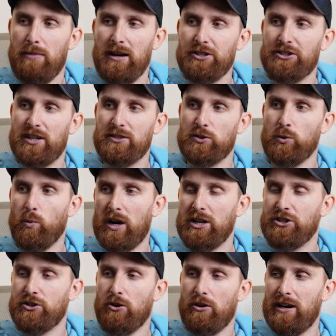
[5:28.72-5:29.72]
but just to
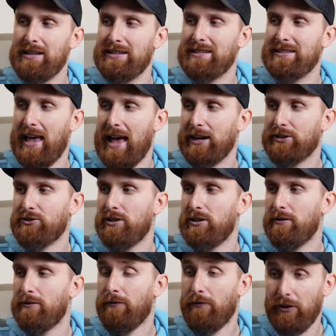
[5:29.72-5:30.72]
watch coins is
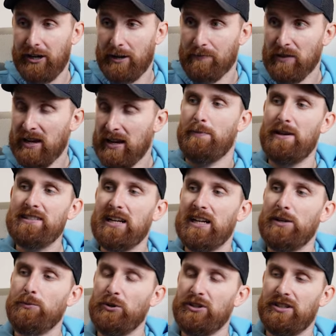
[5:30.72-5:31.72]
actually free. So
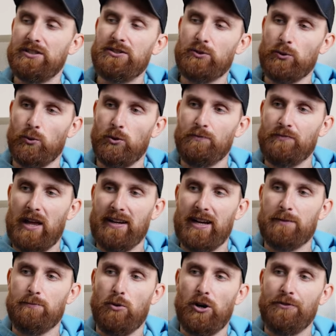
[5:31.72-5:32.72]
basically with this tool, I
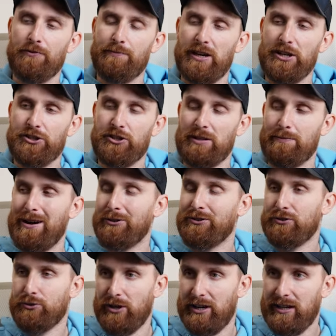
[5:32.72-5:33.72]
get more information
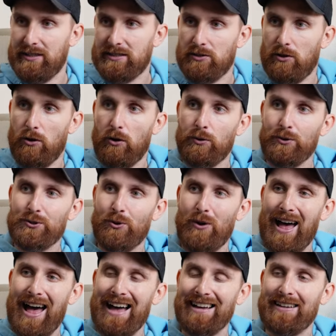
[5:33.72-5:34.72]
about trades.
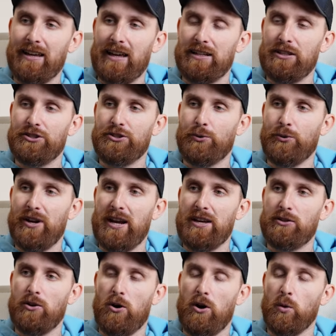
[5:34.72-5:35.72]
Also, I can
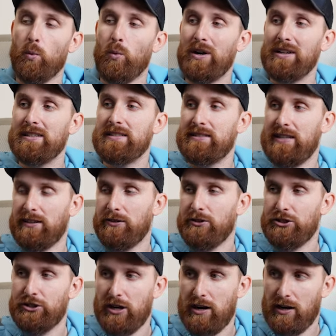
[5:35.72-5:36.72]
trade on one
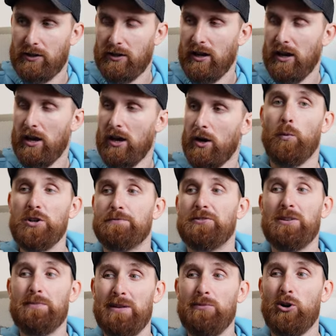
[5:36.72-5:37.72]
second chart, which
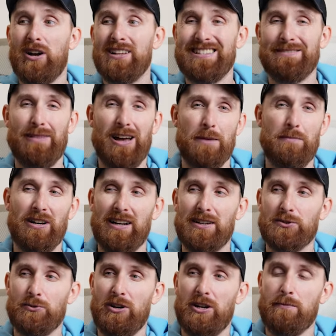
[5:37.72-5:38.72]
for the meme coins, in my opinion,
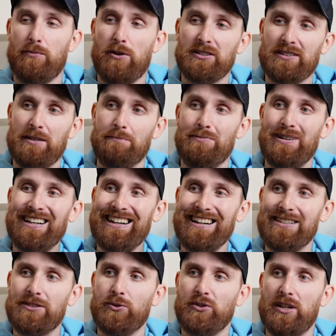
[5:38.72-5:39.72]
is really important
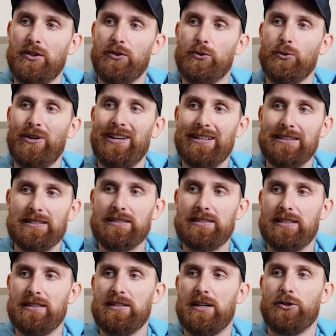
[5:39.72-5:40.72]
because you can do
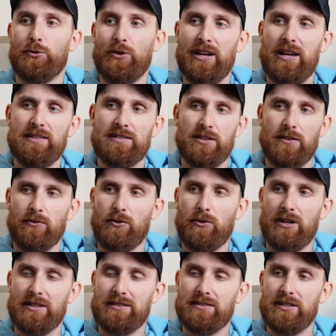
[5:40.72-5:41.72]
instant trades. And of
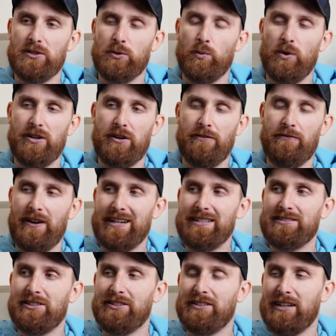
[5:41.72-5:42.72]
course, this way you're
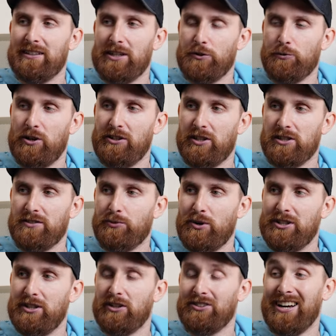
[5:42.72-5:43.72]
fast faster than other traders
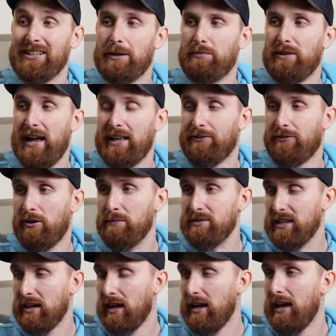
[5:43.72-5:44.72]
trading on other
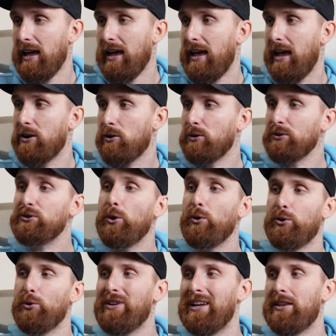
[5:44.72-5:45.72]
platforms. And also
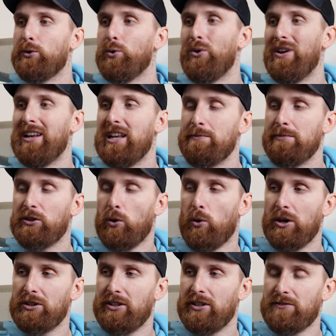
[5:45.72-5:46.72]
you can do limit
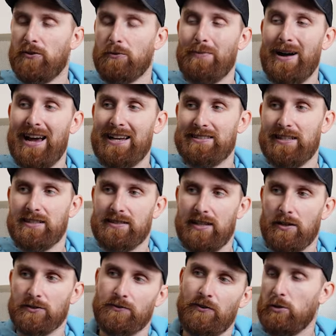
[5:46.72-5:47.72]
orders for buys and
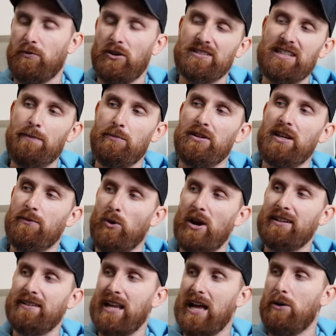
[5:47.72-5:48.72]
sells. So for example,
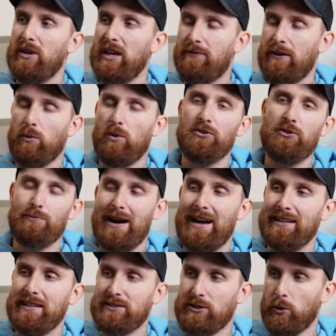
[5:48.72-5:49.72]
right now, if I want to
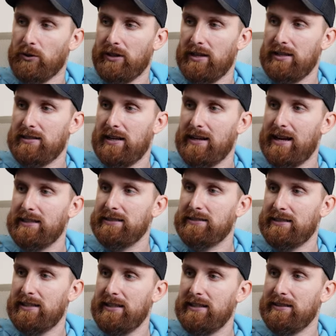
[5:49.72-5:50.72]
buy these tokens and I
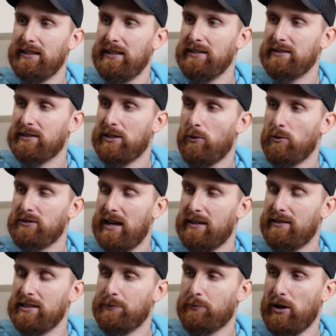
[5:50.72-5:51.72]
see these lows
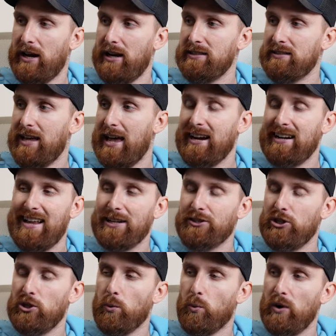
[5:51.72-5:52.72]
at this price, I can
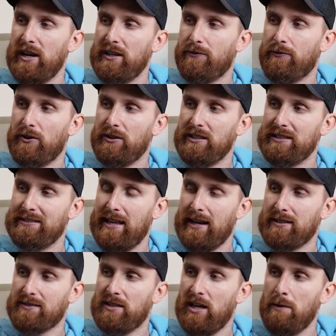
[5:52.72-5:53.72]
actually wait for this
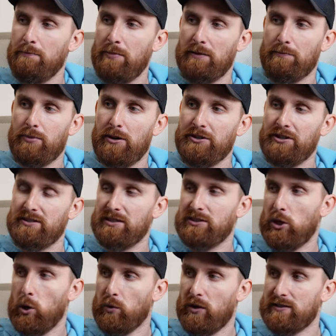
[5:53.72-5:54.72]
next dump and purchase these
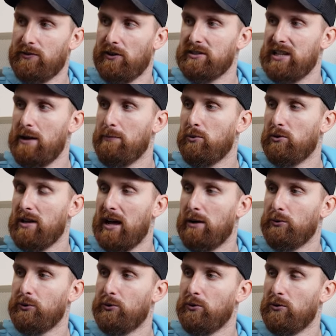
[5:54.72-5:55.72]
tokens. For example, I
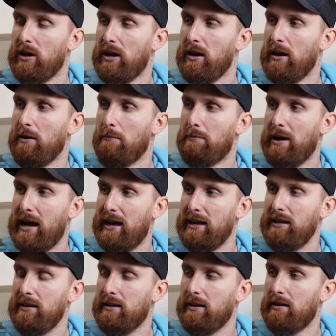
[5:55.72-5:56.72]
would do
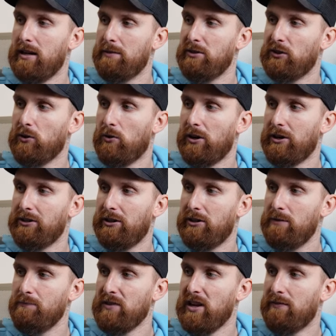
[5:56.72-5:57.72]
buy limit
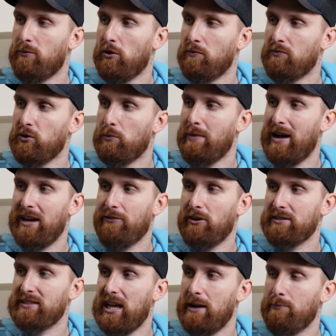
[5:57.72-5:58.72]
order for, to buy,
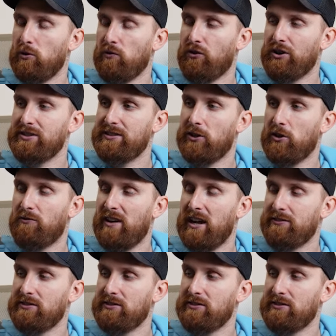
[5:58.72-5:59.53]
for example, for 0.5